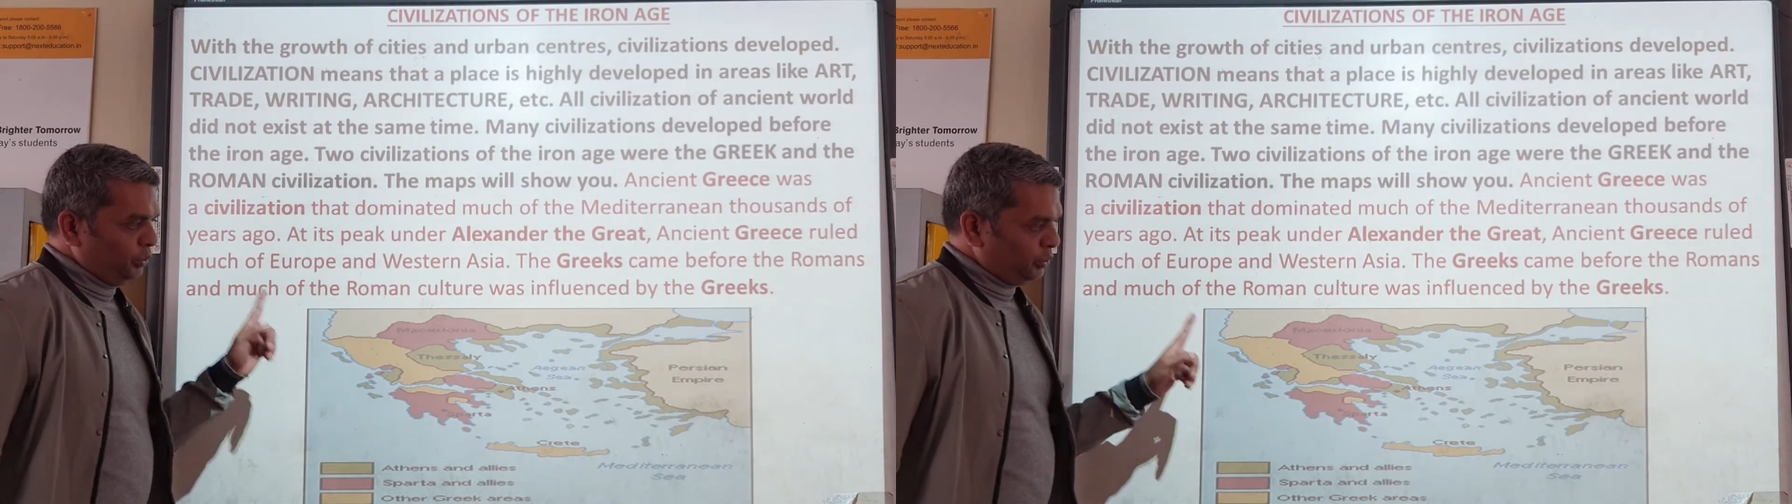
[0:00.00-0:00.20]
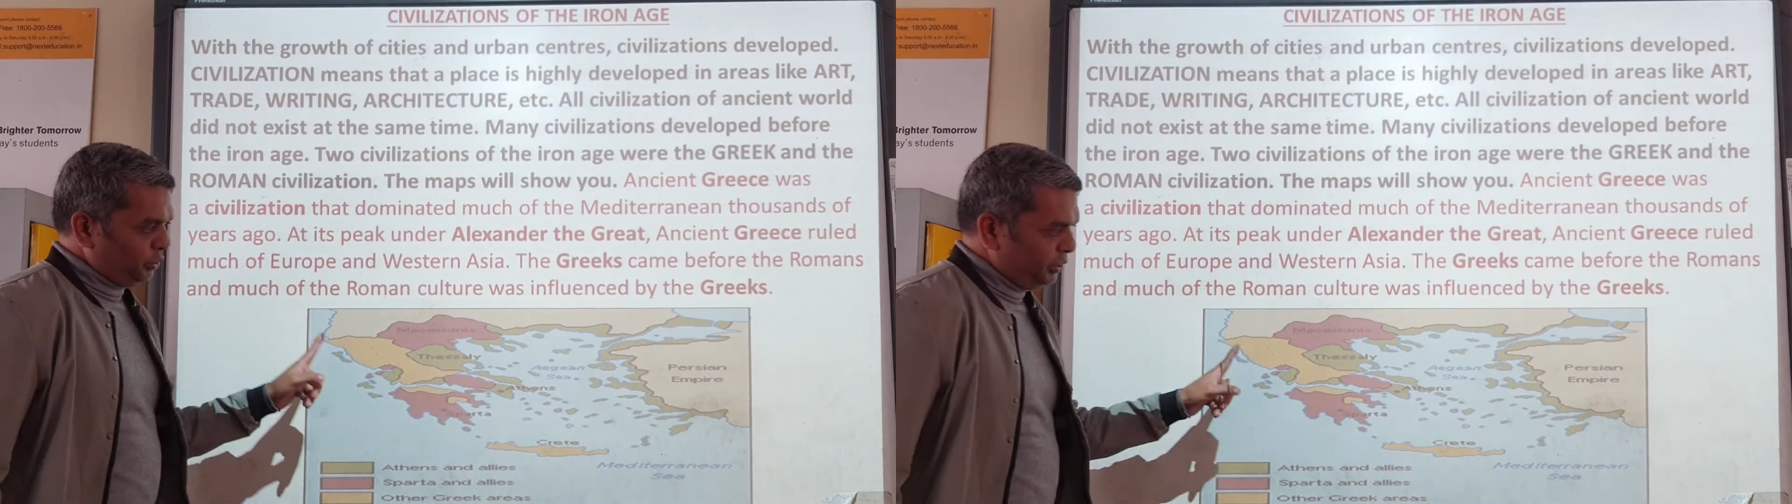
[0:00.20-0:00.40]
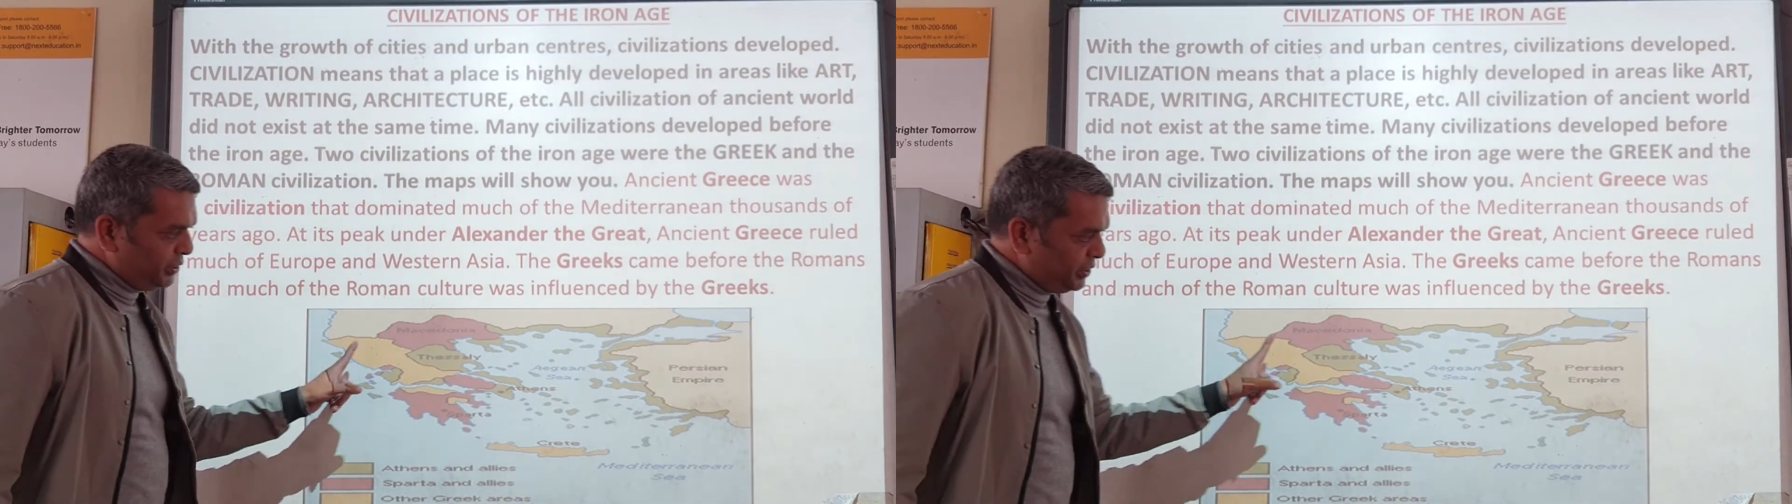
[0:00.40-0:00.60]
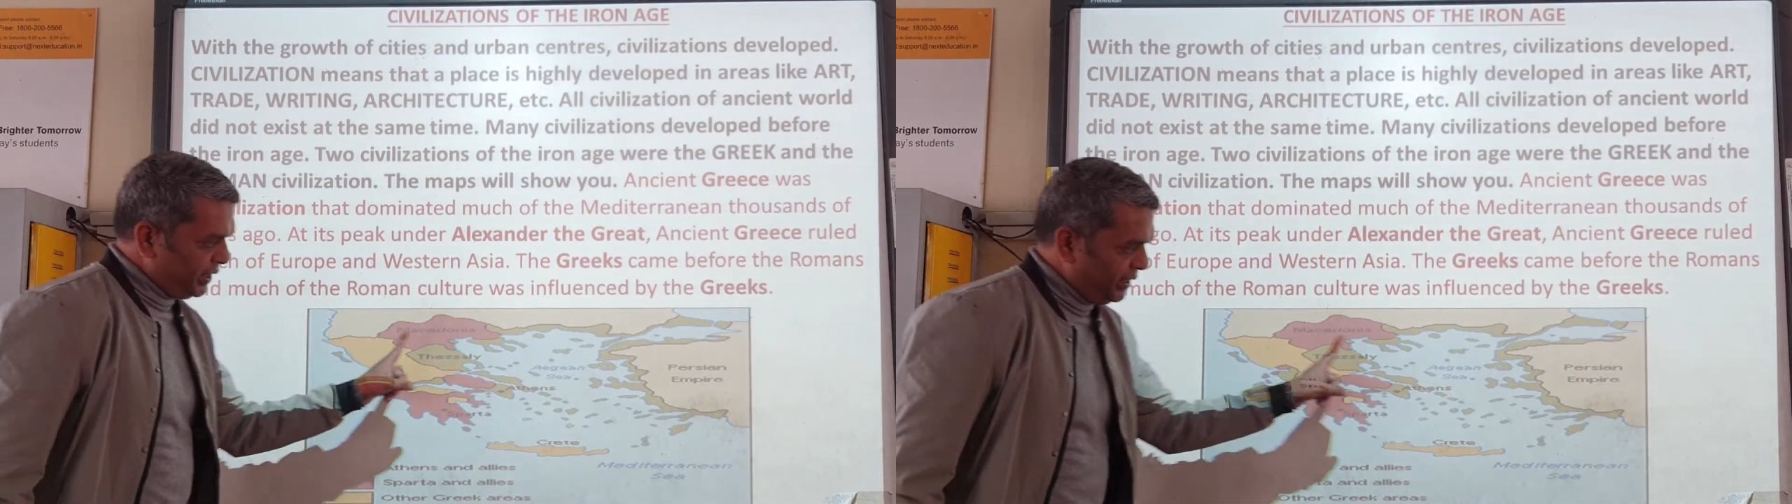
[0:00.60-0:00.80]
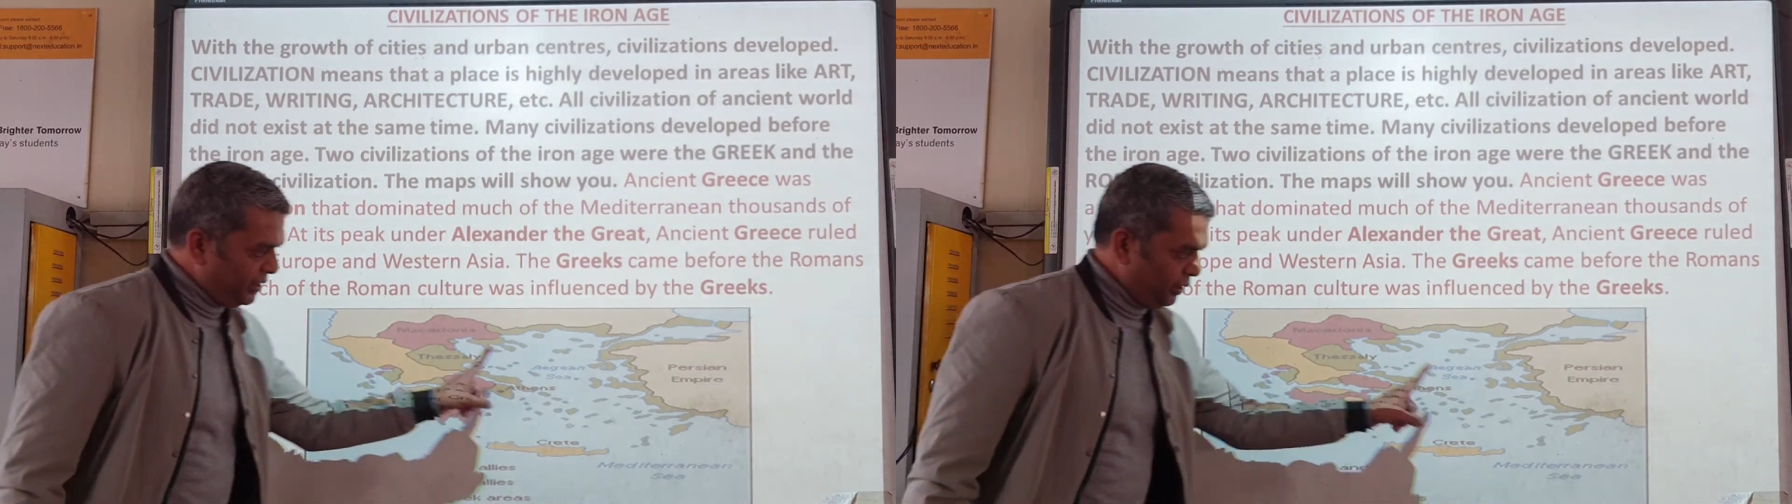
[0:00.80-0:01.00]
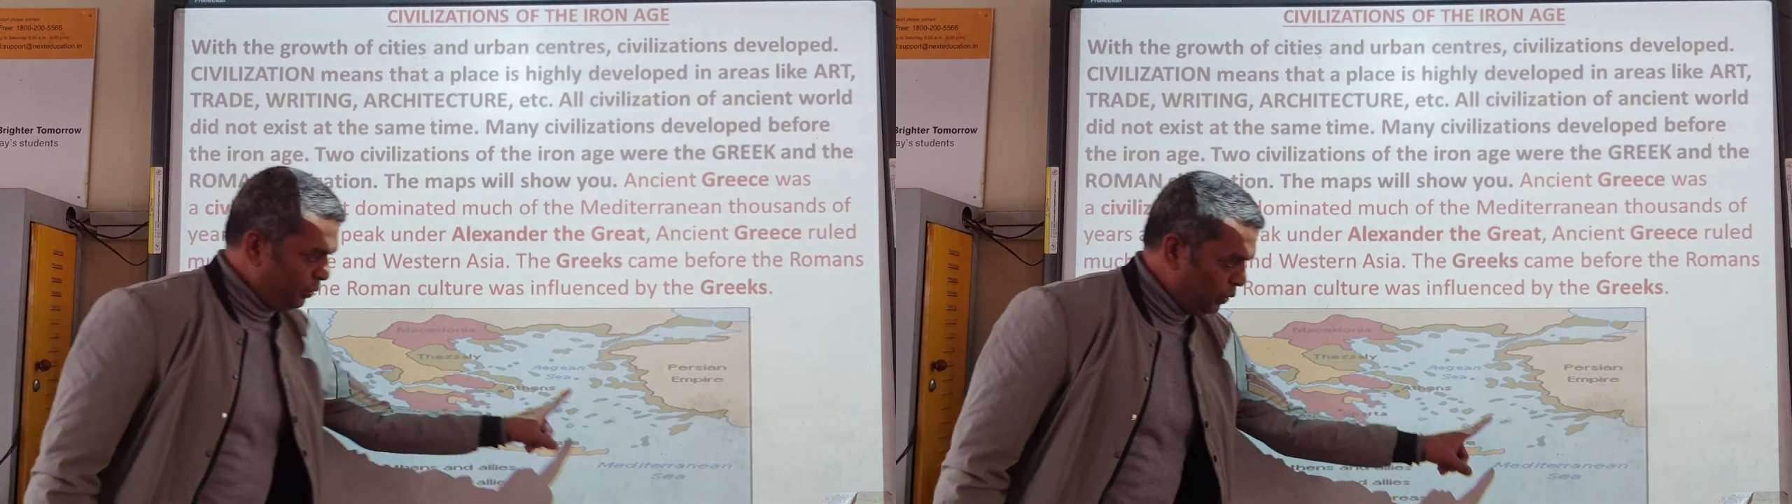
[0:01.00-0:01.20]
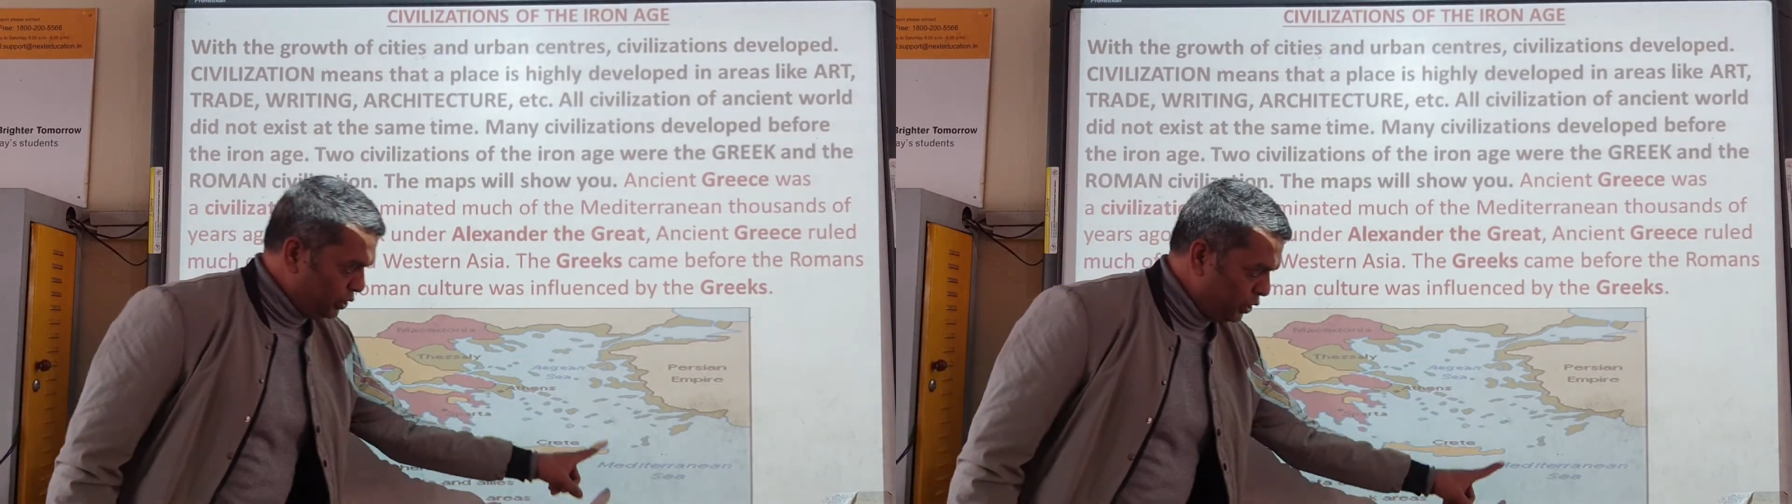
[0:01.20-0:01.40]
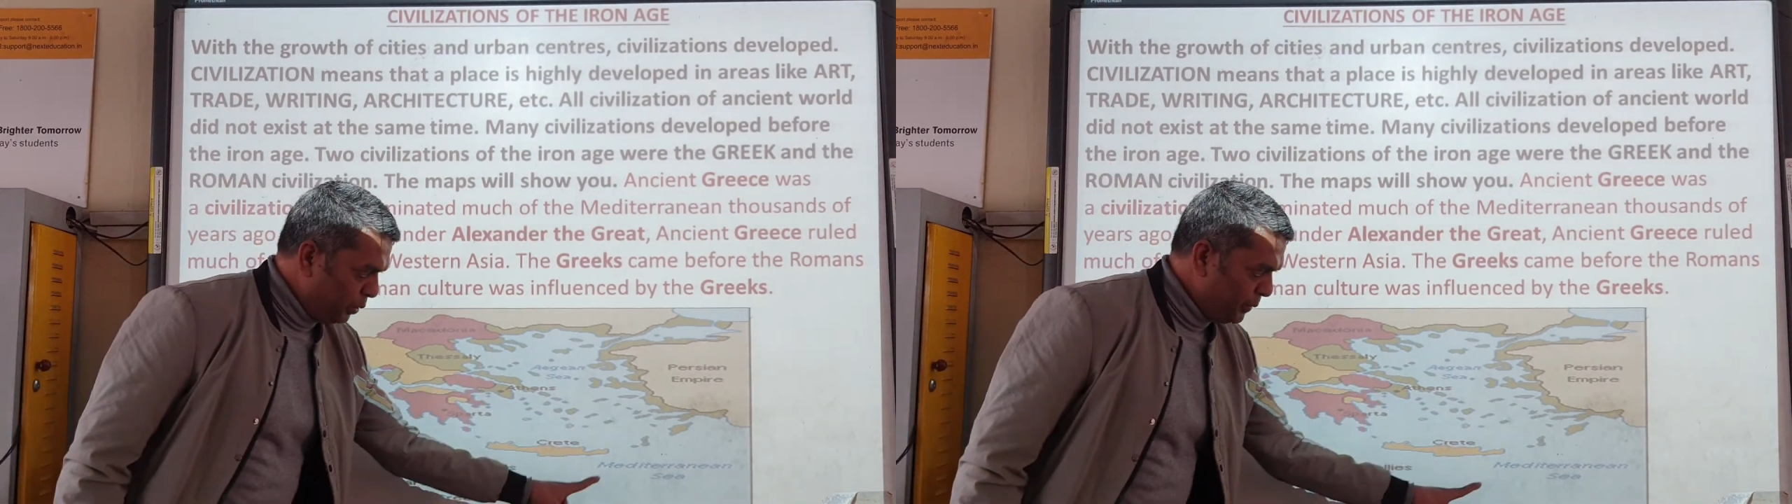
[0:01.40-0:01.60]
So this area was
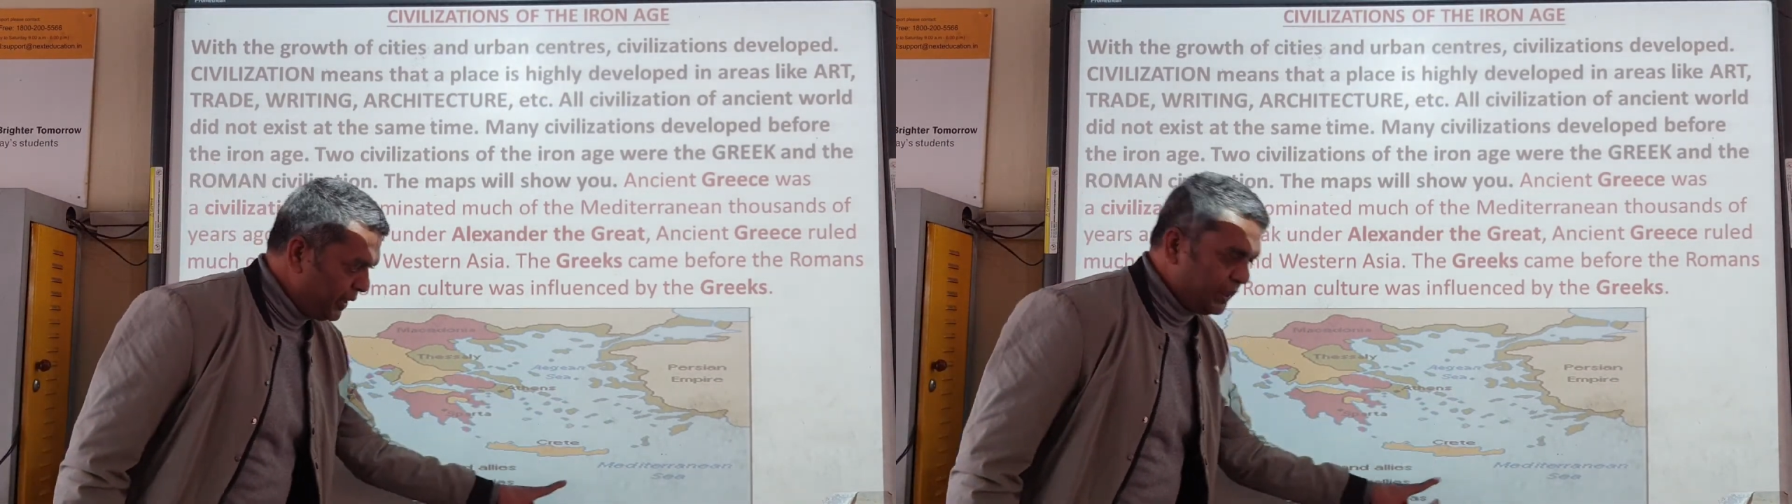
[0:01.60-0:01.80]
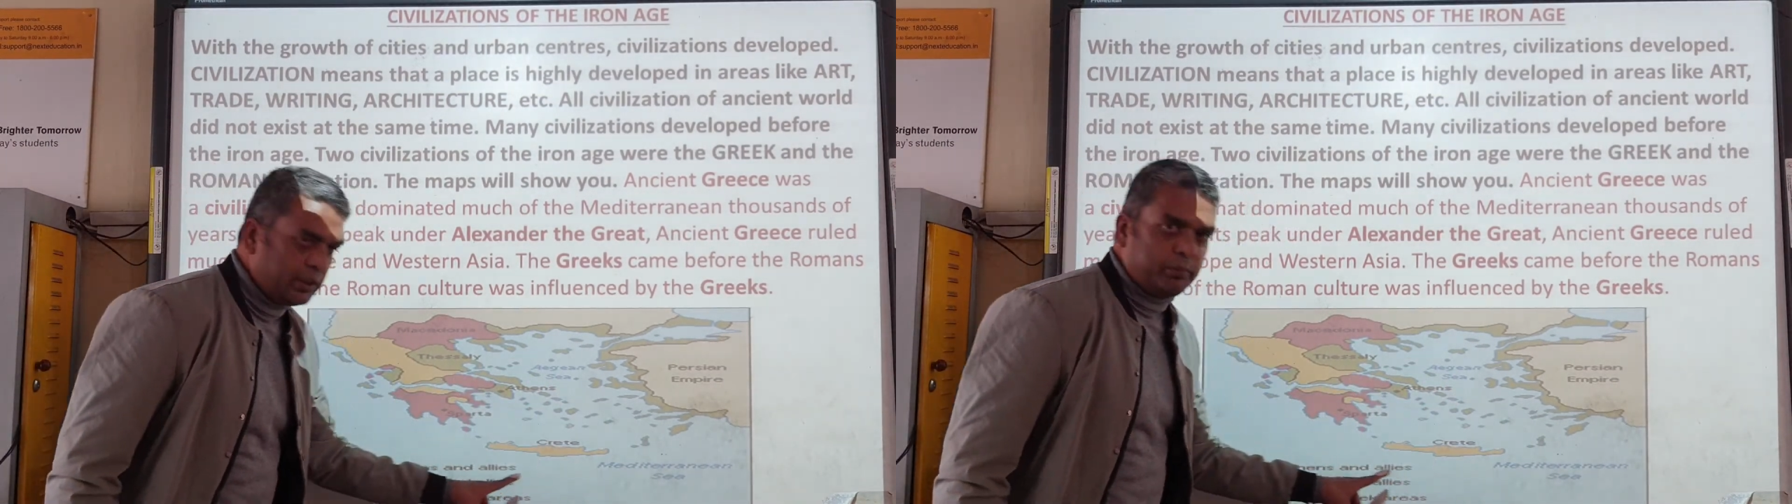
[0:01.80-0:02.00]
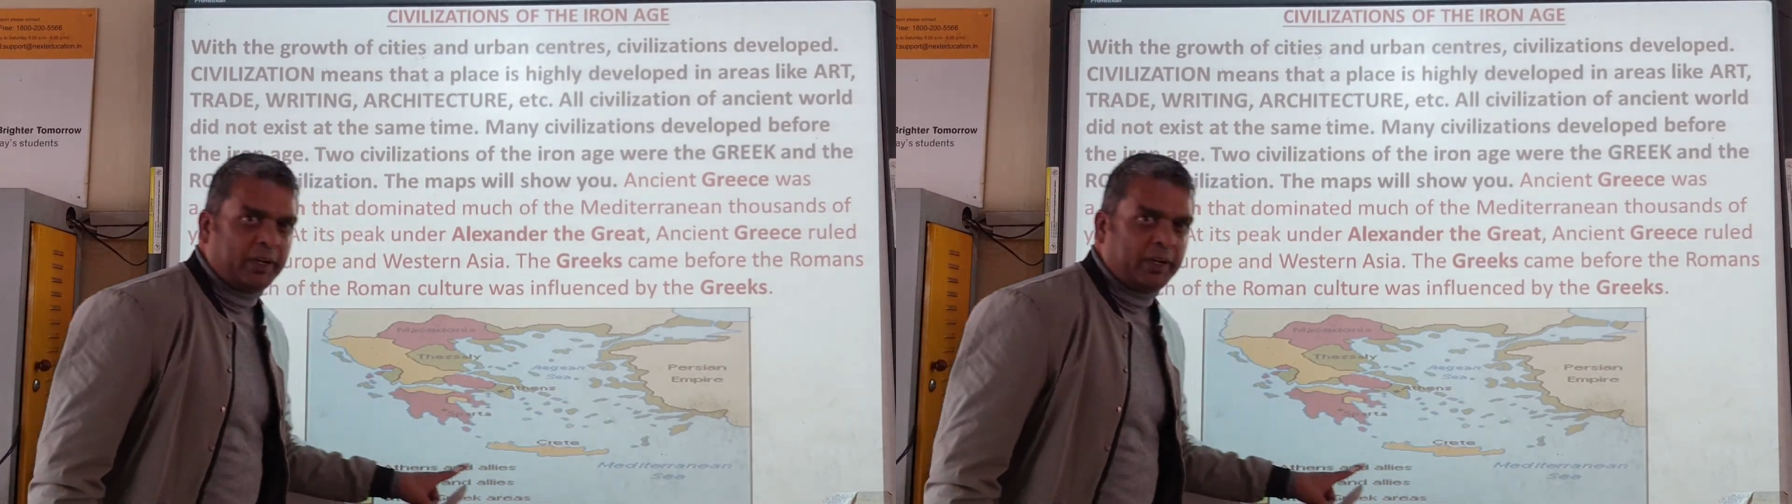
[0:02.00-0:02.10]
dominated